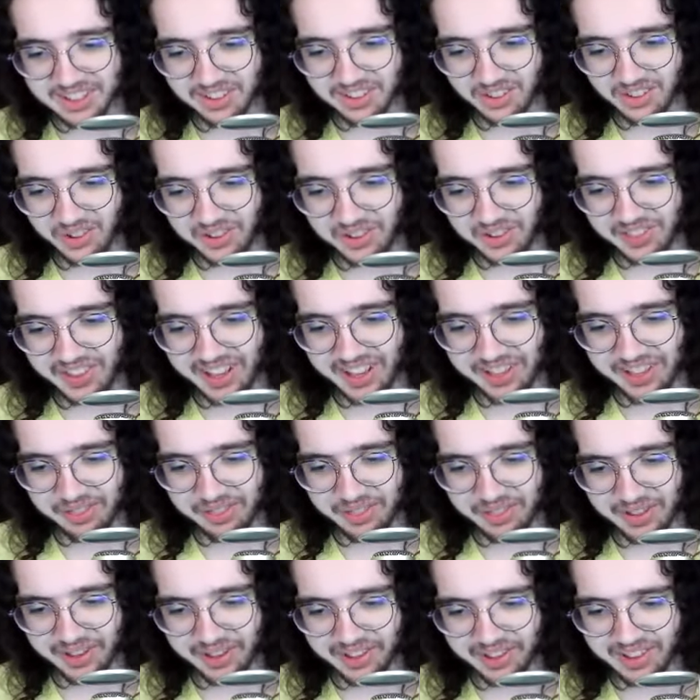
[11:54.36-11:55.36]
online
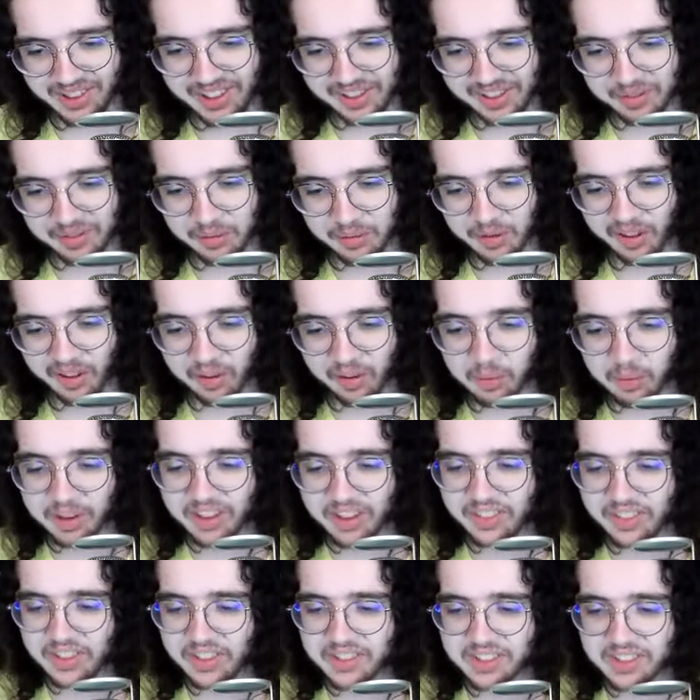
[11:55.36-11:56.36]
thing. Like like when
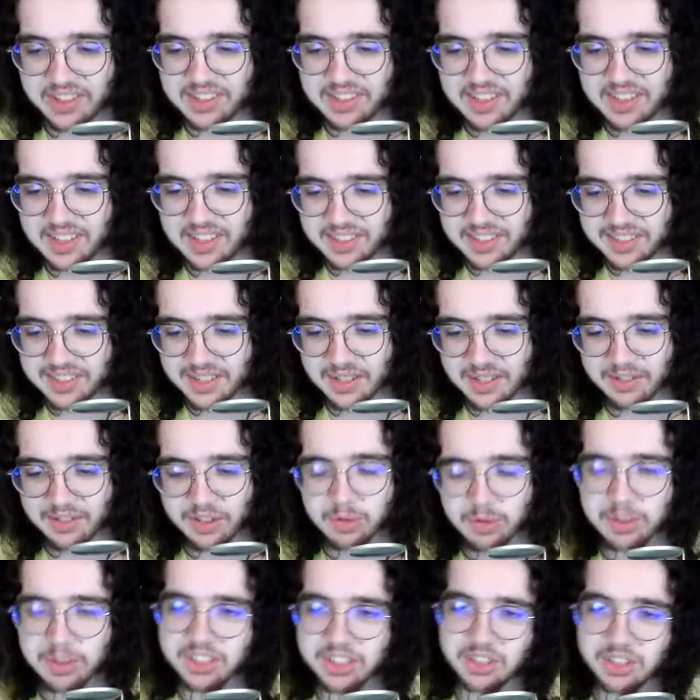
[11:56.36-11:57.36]
in the Diz His
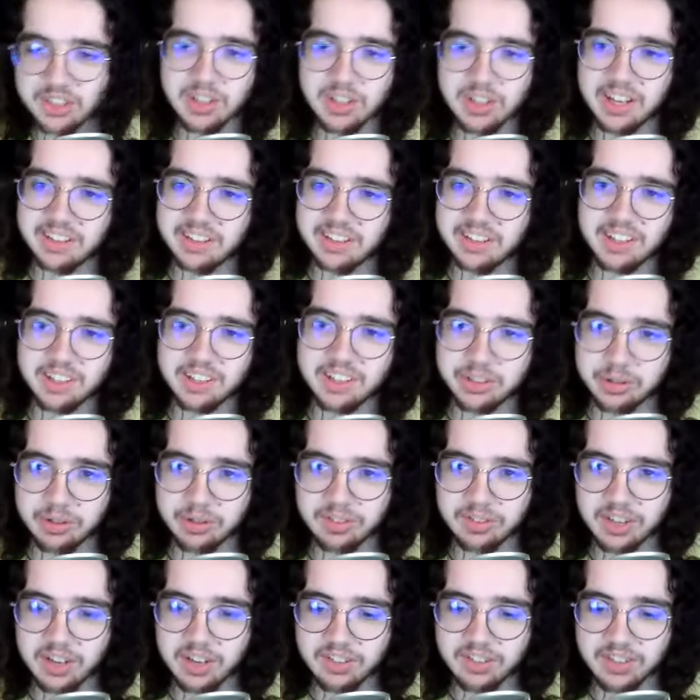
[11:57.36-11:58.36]
server, we do like daily
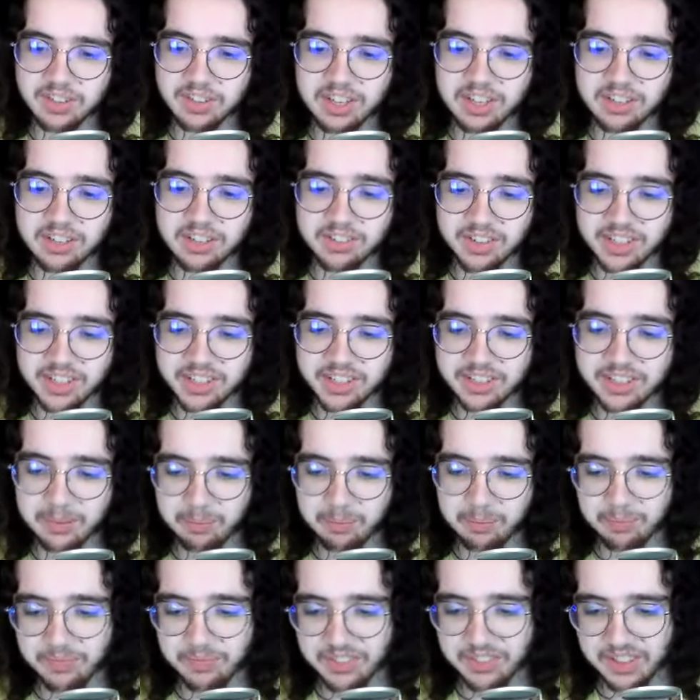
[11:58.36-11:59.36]
trivia every day, right?
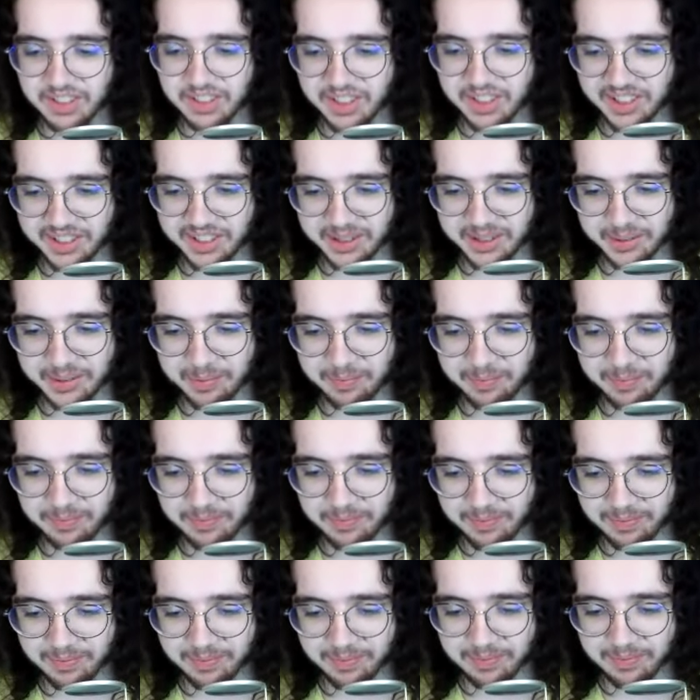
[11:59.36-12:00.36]
Um,
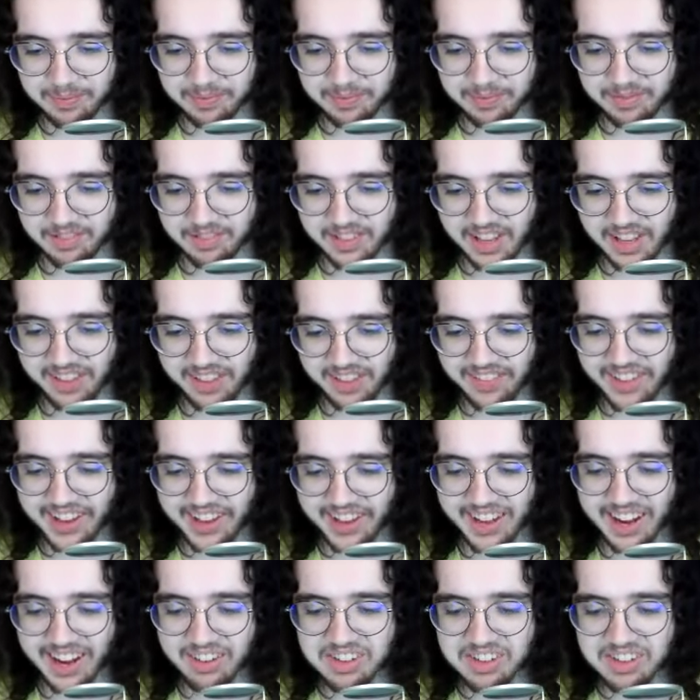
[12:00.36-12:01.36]
and
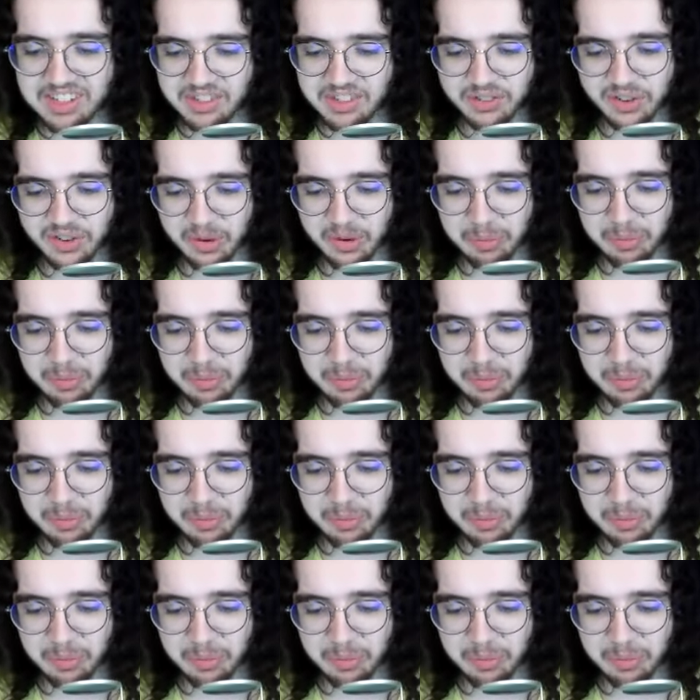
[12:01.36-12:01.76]
like I would just feel